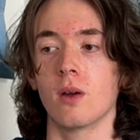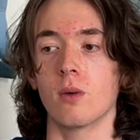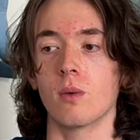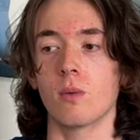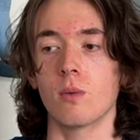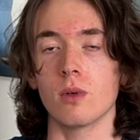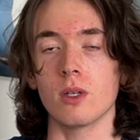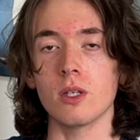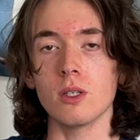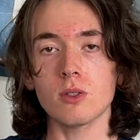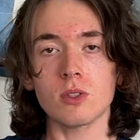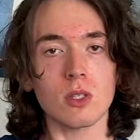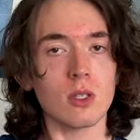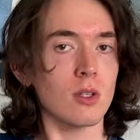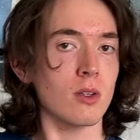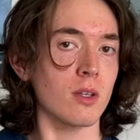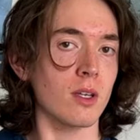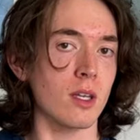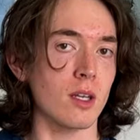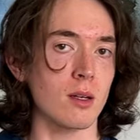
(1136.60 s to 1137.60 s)
when you start
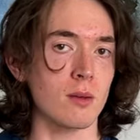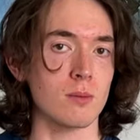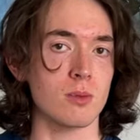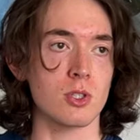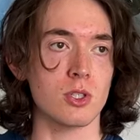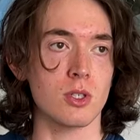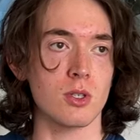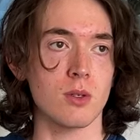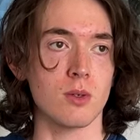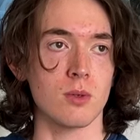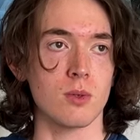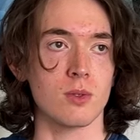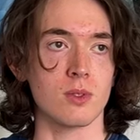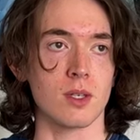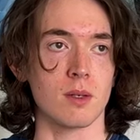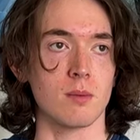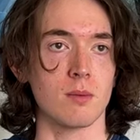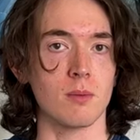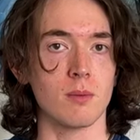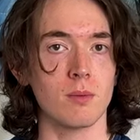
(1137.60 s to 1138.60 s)
looking up shoes
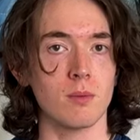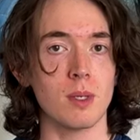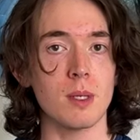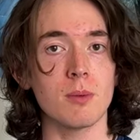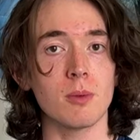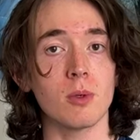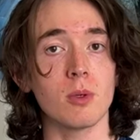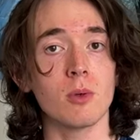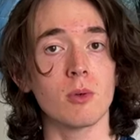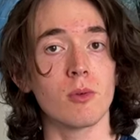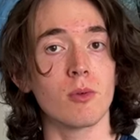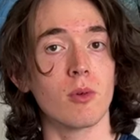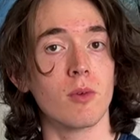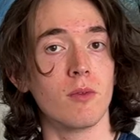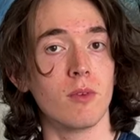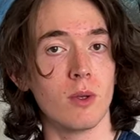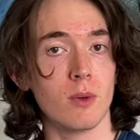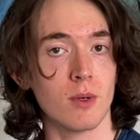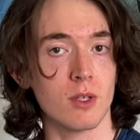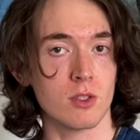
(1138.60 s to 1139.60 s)
and people who are
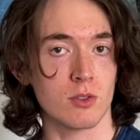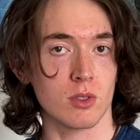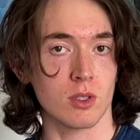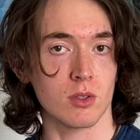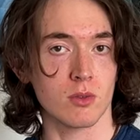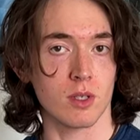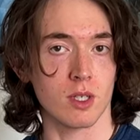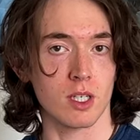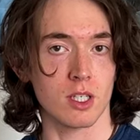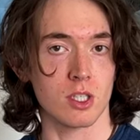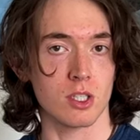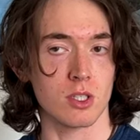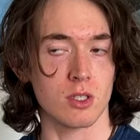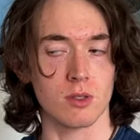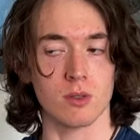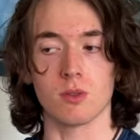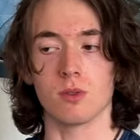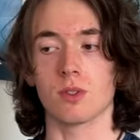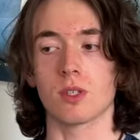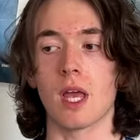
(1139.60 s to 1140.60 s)
reviewing trail running
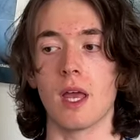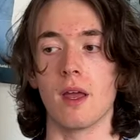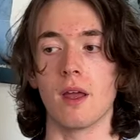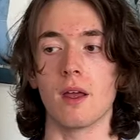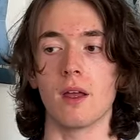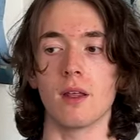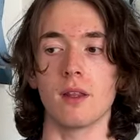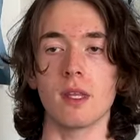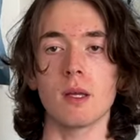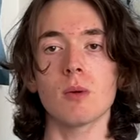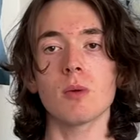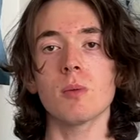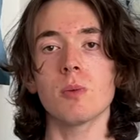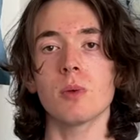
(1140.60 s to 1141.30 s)
shoes, they were